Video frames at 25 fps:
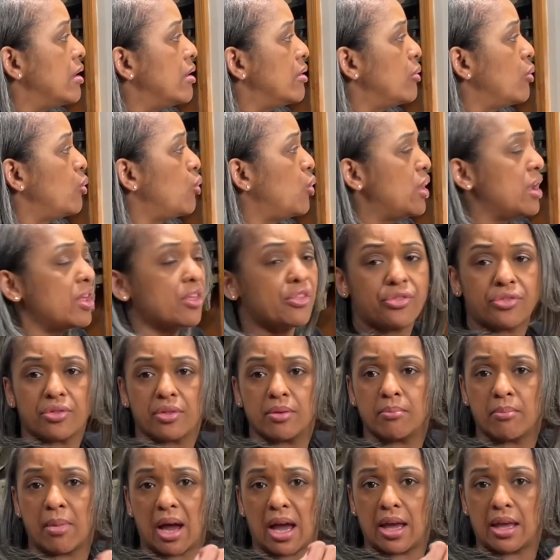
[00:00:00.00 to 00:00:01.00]
with
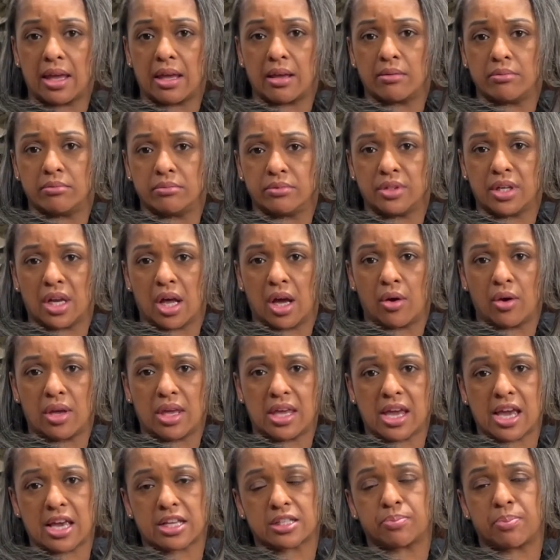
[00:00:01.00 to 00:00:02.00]
my,
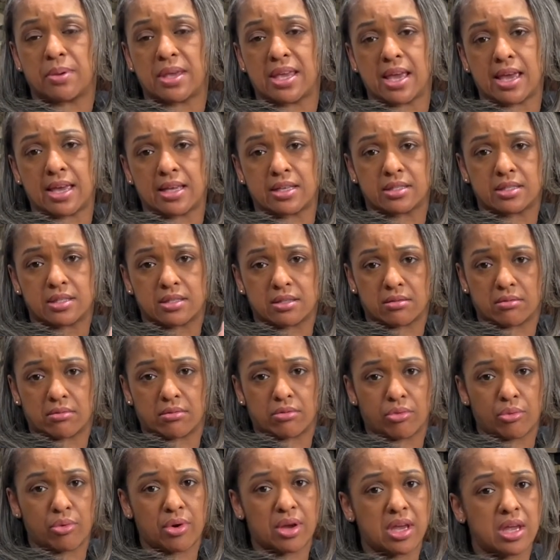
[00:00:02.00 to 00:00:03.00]
EXPS
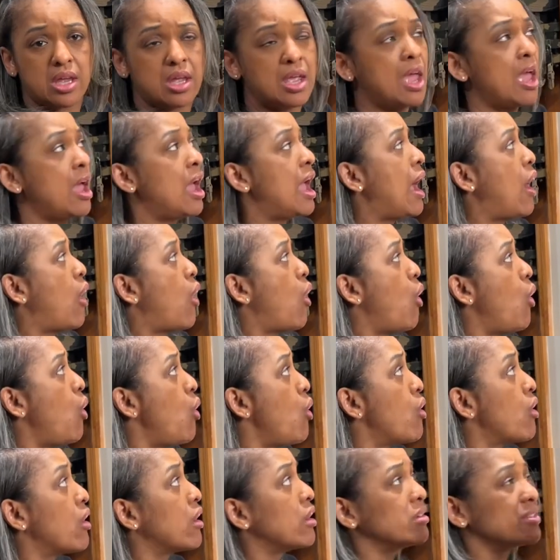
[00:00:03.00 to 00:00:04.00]
3
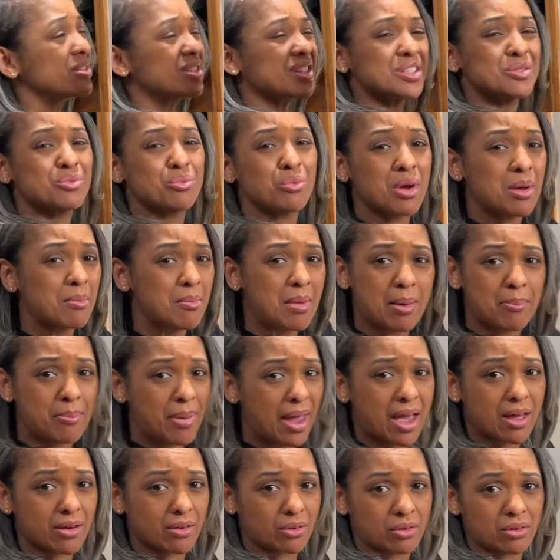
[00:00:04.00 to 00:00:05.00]
or just run my
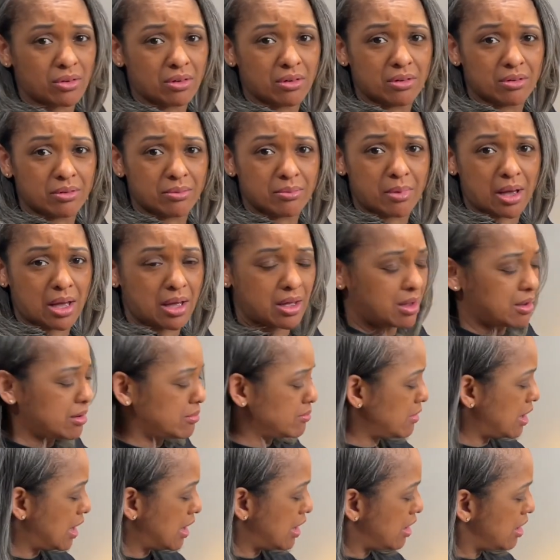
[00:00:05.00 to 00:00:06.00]
battle, my
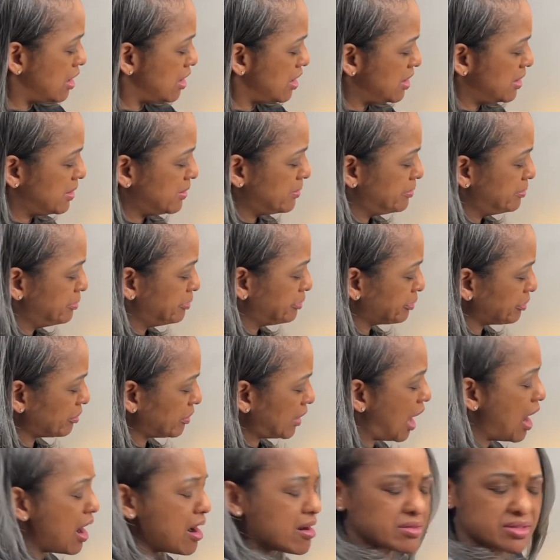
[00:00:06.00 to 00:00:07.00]

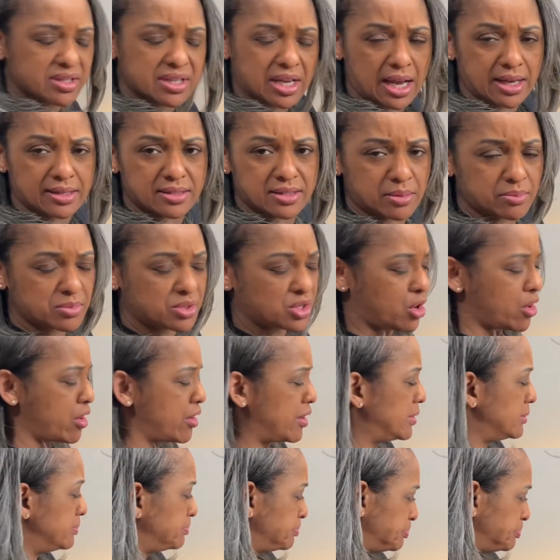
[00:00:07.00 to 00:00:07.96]
iron sights, I'm sorry.